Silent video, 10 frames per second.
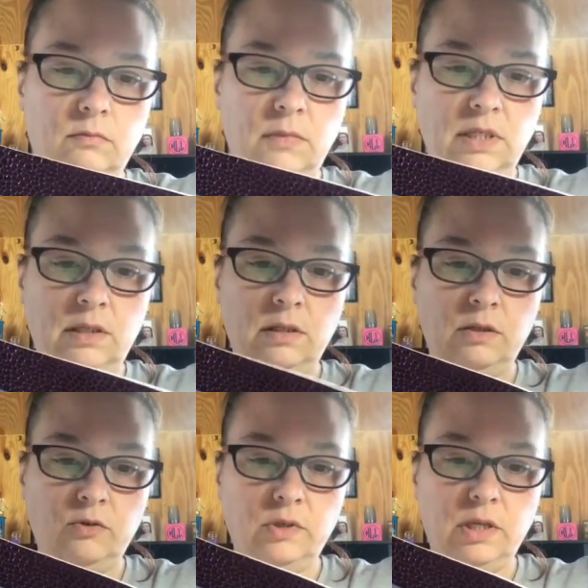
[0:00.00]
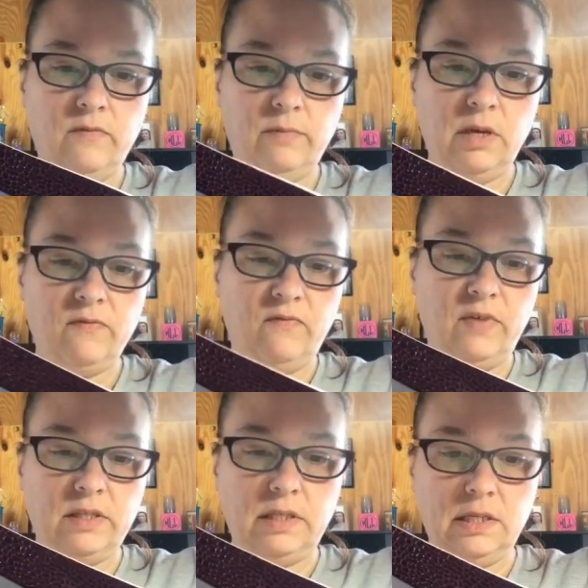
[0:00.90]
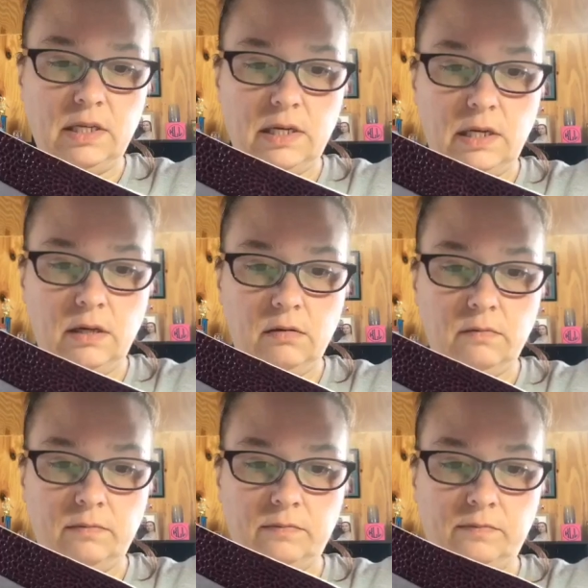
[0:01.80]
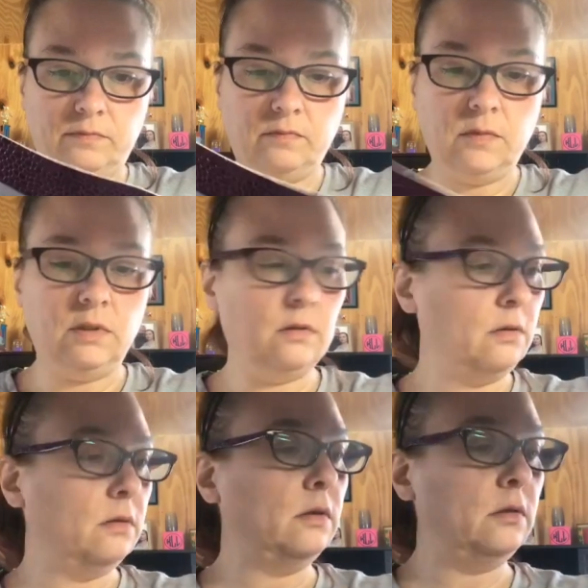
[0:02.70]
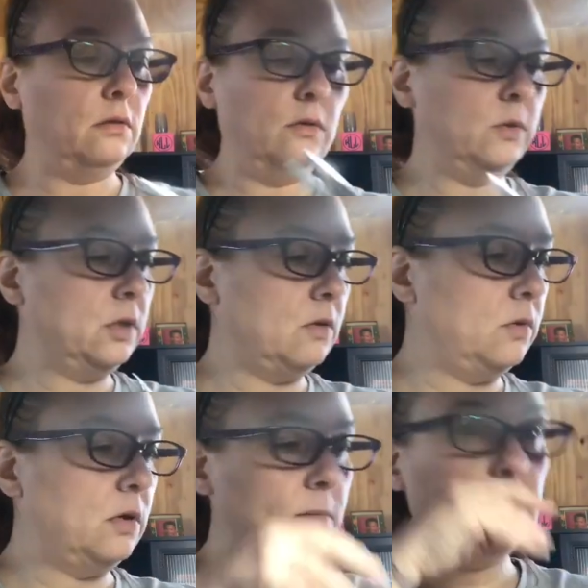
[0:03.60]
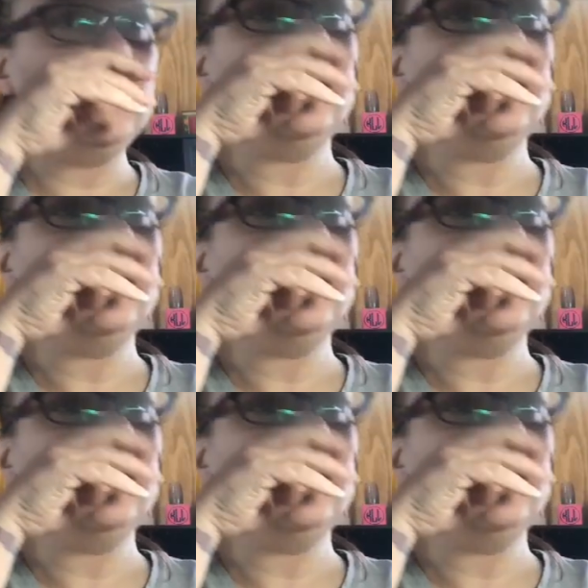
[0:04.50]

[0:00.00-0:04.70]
My scissors giving me a fit today. I don't know what's going on with my